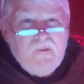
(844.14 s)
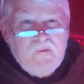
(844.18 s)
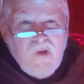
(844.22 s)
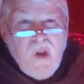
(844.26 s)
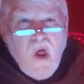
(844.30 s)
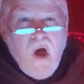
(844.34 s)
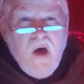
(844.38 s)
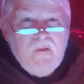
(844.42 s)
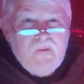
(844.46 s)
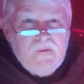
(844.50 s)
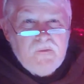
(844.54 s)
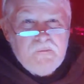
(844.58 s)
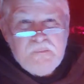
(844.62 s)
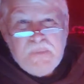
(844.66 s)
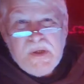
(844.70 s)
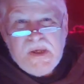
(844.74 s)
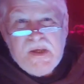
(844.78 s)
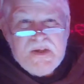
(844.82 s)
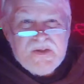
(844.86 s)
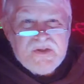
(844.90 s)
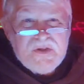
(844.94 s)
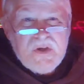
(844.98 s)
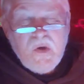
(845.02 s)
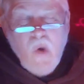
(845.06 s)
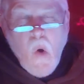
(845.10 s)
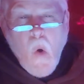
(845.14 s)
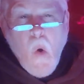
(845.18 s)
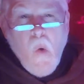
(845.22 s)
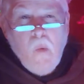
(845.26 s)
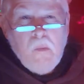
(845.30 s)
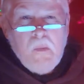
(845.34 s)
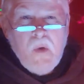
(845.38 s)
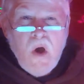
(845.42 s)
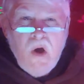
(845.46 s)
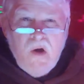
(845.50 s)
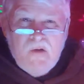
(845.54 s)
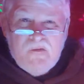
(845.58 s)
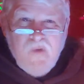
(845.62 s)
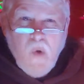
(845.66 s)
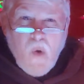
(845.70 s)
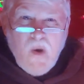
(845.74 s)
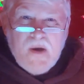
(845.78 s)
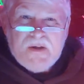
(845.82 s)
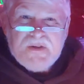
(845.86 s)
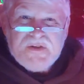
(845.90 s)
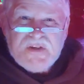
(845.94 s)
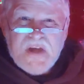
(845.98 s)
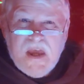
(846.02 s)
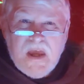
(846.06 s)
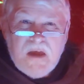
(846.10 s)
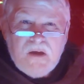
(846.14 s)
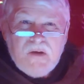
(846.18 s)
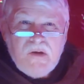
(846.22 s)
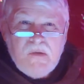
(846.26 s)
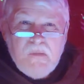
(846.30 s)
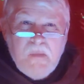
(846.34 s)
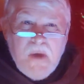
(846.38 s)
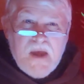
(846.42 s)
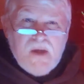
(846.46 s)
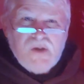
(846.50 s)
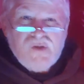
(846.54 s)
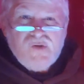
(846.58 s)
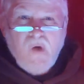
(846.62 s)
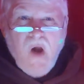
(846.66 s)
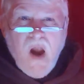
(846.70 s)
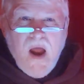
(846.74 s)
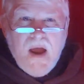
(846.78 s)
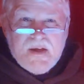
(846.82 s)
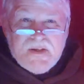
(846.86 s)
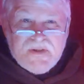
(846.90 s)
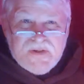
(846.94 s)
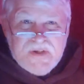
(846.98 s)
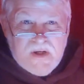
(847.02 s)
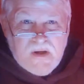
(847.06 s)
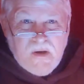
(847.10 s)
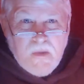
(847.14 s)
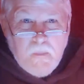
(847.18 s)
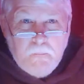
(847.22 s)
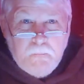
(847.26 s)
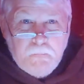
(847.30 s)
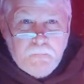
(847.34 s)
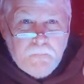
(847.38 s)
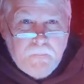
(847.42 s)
of love, peace, and hope for his kingdom age rising,